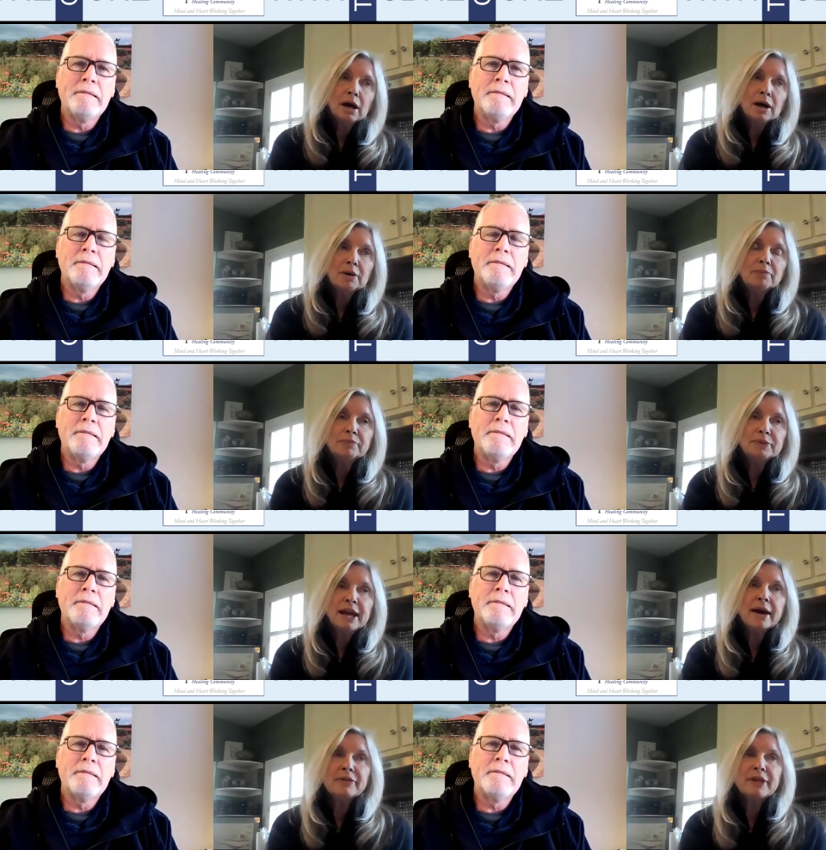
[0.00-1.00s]
Speaker 1: um,
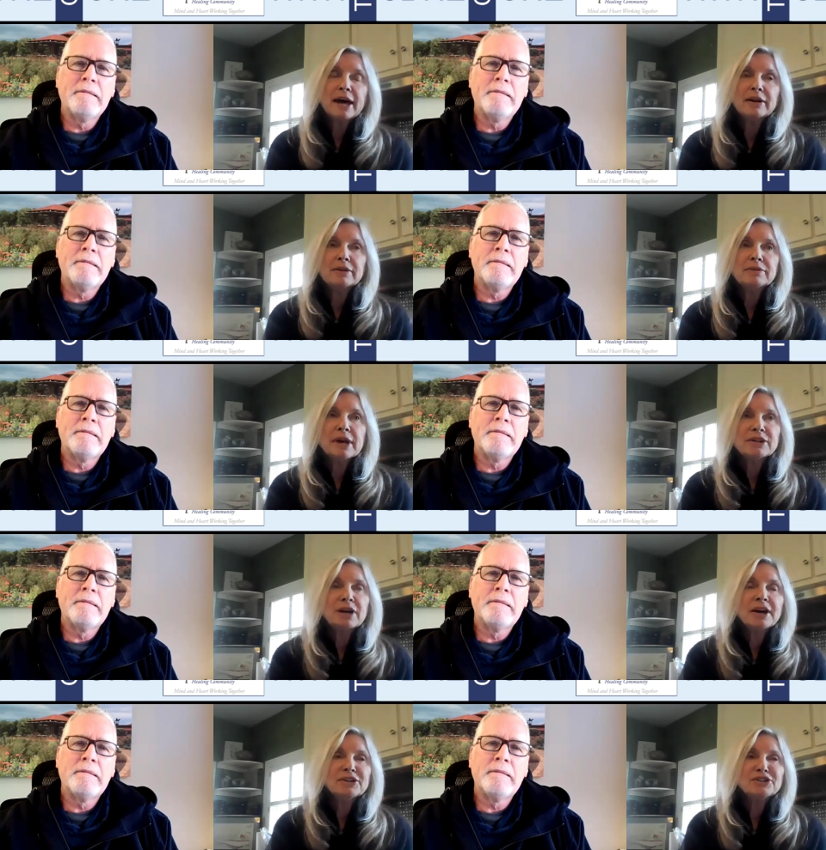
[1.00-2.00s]
yeah, that
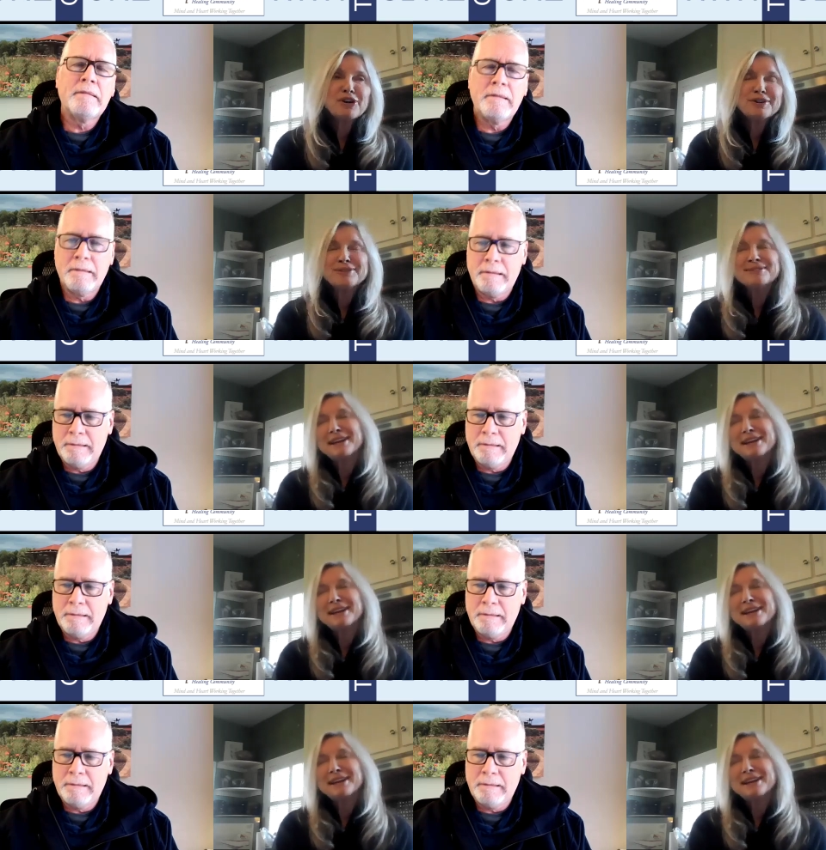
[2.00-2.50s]
that kind of started the